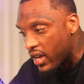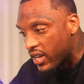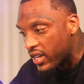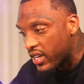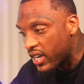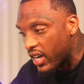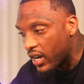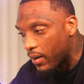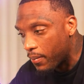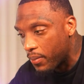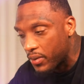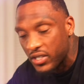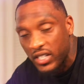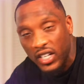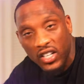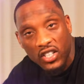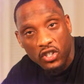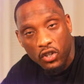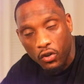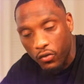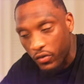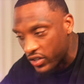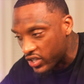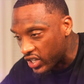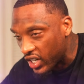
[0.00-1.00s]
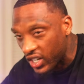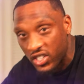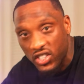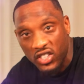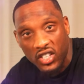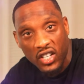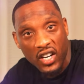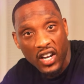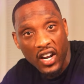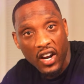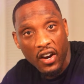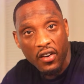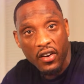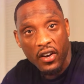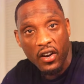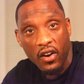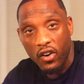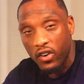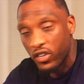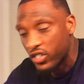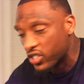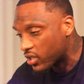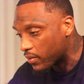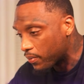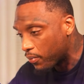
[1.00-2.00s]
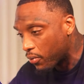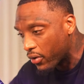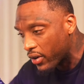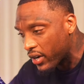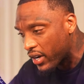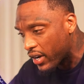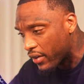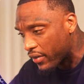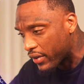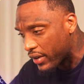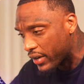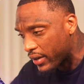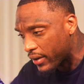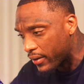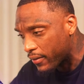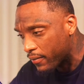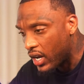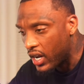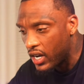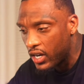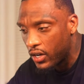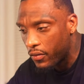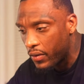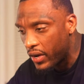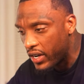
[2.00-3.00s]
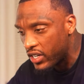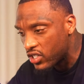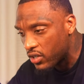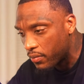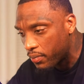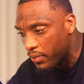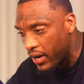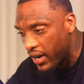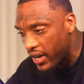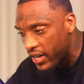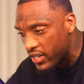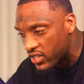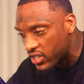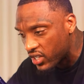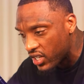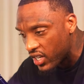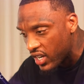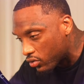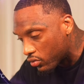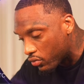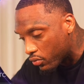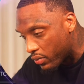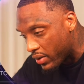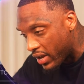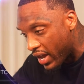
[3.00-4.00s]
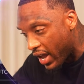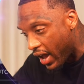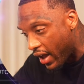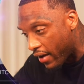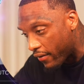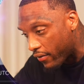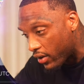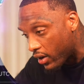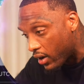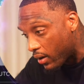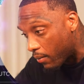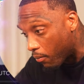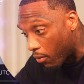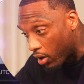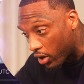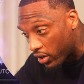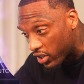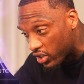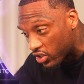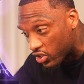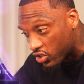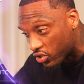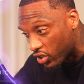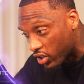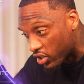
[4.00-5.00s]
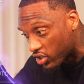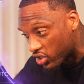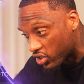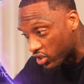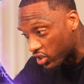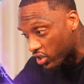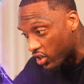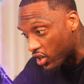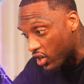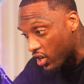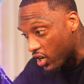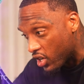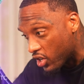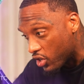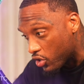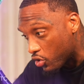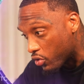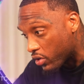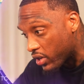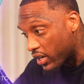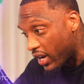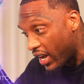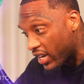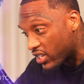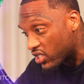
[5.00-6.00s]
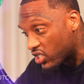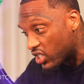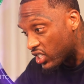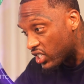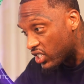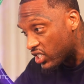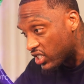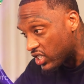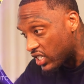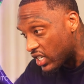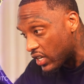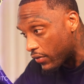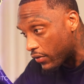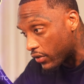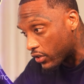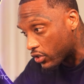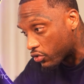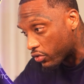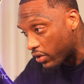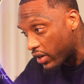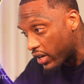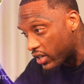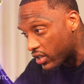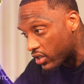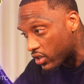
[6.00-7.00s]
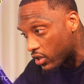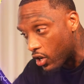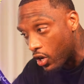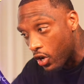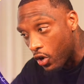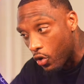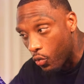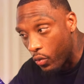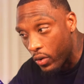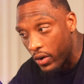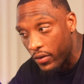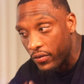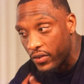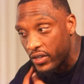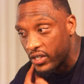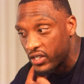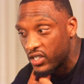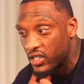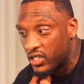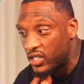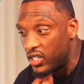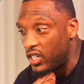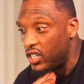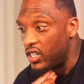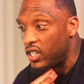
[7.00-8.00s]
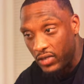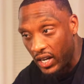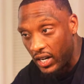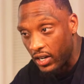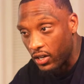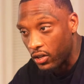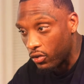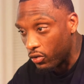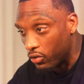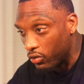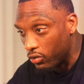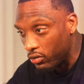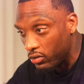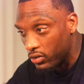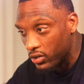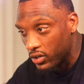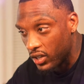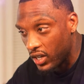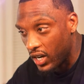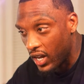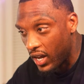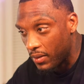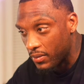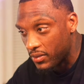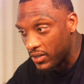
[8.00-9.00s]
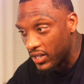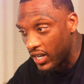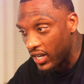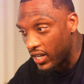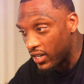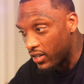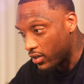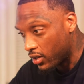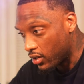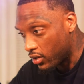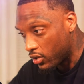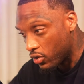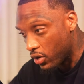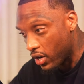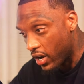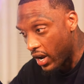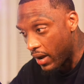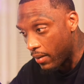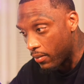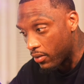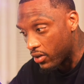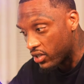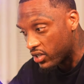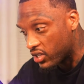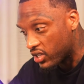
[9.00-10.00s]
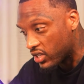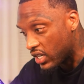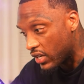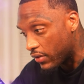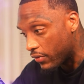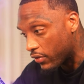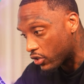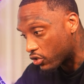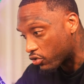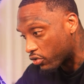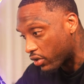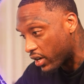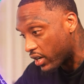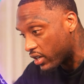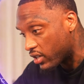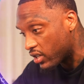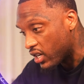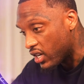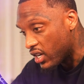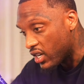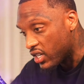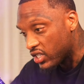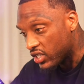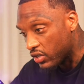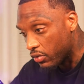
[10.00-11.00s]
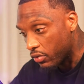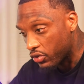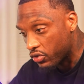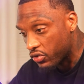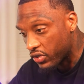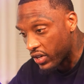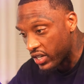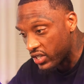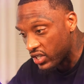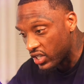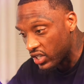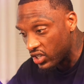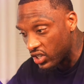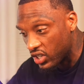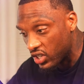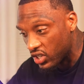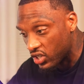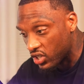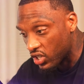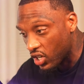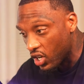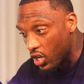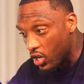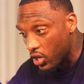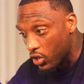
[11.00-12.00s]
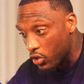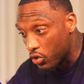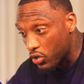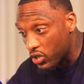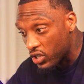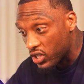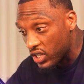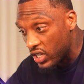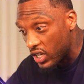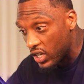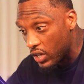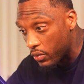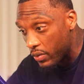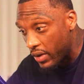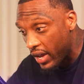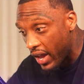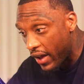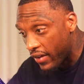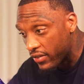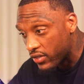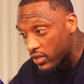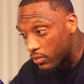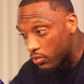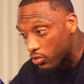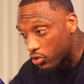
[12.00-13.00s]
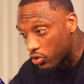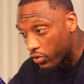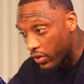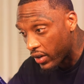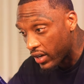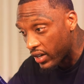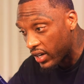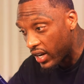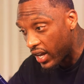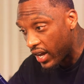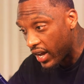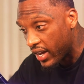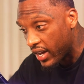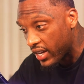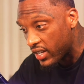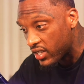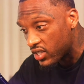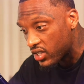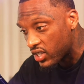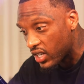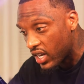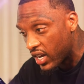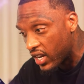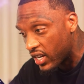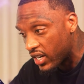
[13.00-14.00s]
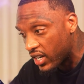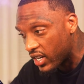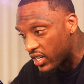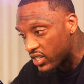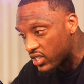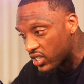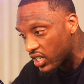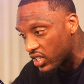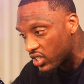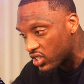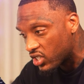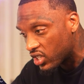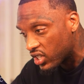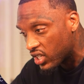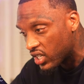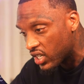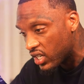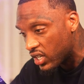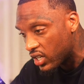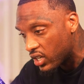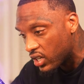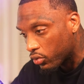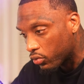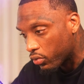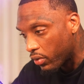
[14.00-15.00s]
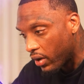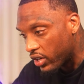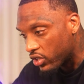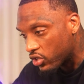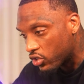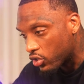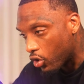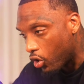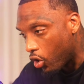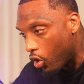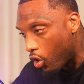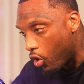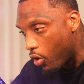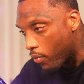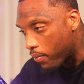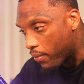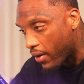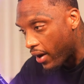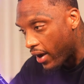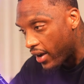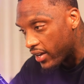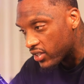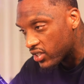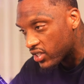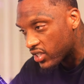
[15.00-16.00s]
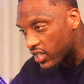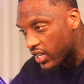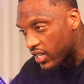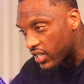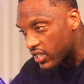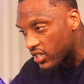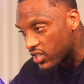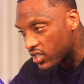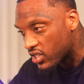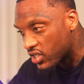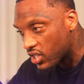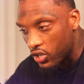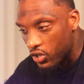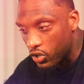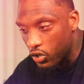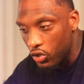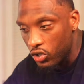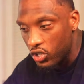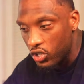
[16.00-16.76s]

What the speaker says: get a potential rejection area or support area in the range of price. We have a market structure. You can actually see the trend. With this technical, you know what I'm saying? You're able to see the trend, see what transitions. You can see we have some trend lines, and essentially throughout your whole process, you